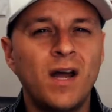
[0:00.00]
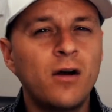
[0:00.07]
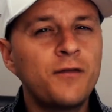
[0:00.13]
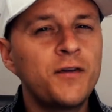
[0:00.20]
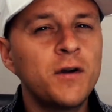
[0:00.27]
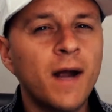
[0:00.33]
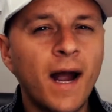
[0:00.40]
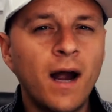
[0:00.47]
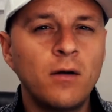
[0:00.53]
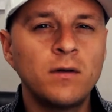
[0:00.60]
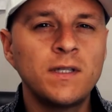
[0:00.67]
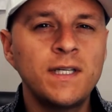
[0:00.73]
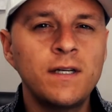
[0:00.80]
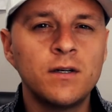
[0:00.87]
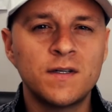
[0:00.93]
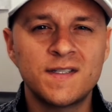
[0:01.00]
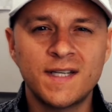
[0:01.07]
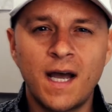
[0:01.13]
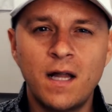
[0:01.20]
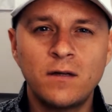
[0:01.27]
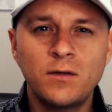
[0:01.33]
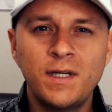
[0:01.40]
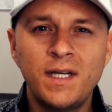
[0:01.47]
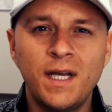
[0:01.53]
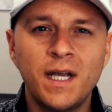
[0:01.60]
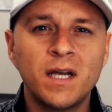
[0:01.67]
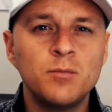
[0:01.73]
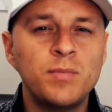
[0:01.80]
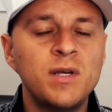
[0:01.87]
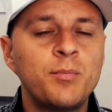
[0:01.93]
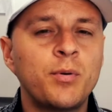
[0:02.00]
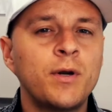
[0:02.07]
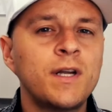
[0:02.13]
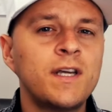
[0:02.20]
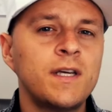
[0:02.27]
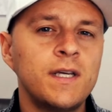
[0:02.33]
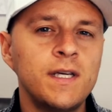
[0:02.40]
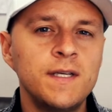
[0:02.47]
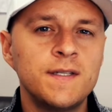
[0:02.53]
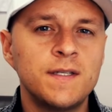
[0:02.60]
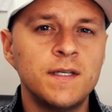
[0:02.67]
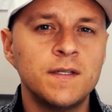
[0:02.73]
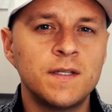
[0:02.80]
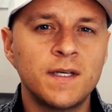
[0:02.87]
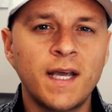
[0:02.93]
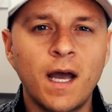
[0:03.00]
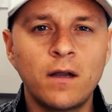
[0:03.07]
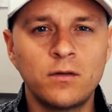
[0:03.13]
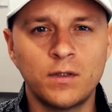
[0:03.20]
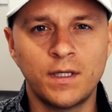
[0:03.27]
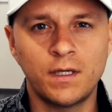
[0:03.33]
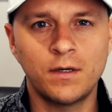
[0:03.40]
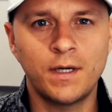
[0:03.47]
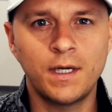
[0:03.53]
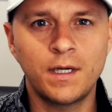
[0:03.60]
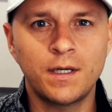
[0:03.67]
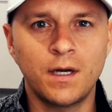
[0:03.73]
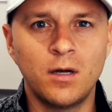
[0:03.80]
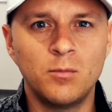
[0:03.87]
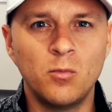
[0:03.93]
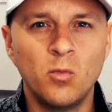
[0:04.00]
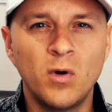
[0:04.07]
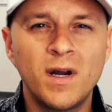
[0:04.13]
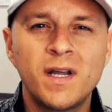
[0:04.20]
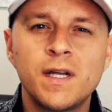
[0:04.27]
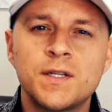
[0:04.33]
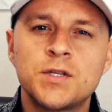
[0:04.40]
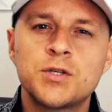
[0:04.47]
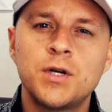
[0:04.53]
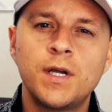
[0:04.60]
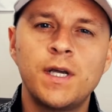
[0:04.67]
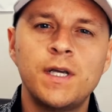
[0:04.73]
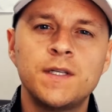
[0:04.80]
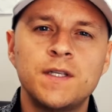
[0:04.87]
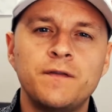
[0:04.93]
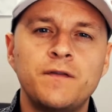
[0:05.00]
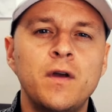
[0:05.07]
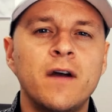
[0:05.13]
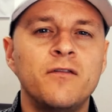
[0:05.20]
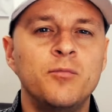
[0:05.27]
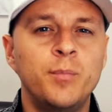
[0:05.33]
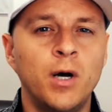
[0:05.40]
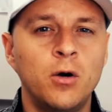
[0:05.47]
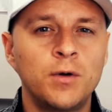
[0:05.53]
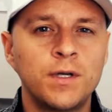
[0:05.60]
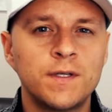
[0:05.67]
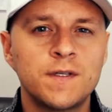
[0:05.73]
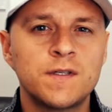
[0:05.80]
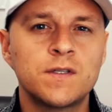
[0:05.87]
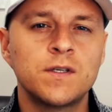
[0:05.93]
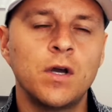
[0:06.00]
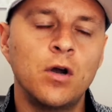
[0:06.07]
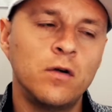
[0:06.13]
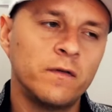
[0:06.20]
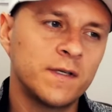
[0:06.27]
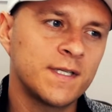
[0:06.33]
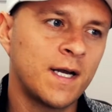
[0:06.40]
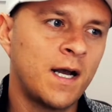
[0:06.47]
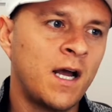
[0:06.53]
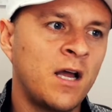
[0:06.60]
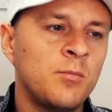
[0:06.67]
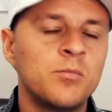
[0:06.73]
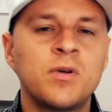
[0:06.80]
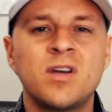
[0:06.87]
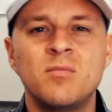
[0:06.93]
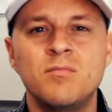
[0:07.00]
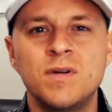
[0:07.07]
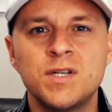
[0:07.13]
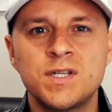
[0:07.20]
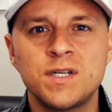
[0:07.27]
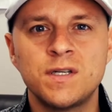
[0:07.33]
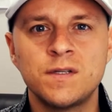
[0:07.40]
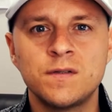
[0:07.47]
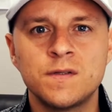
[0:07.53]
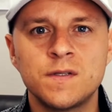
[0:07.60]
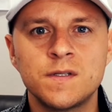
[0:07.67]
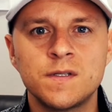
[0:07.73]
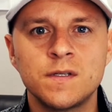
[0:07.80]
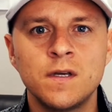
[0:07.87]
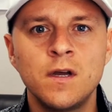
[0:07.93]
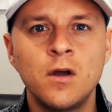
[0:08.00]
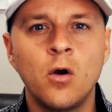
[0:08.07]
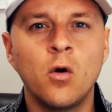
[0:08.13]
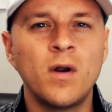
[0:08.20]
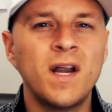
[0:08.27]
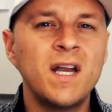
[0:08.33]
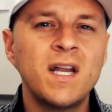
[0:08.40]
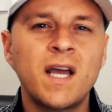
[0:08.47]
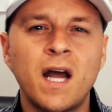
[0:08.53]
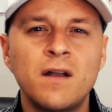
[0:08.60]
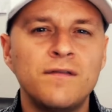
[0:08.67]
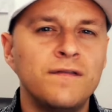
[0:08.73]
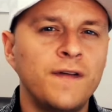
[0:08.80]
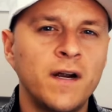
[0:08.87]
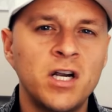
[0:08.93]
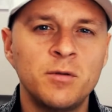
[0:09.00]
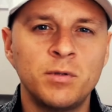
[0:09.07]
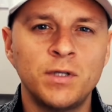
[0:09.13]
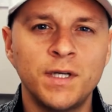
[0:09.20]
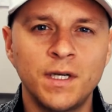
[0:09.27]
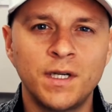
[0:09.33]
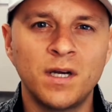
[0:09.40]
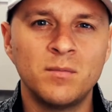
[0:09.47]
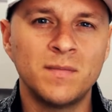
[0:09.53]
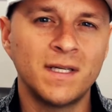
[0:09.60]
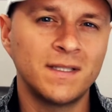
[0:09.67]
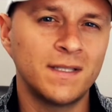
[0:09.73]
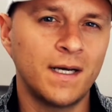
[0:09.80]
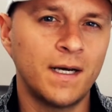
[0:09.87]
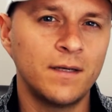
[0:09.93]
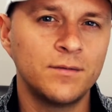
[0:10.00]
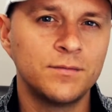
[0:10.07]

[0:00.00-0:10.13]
if you're hourly or salary, it can be pretty easy to calculate your income. Where it gets tricky is if have bonus, overtime, commissions, or any kind of variable income like that.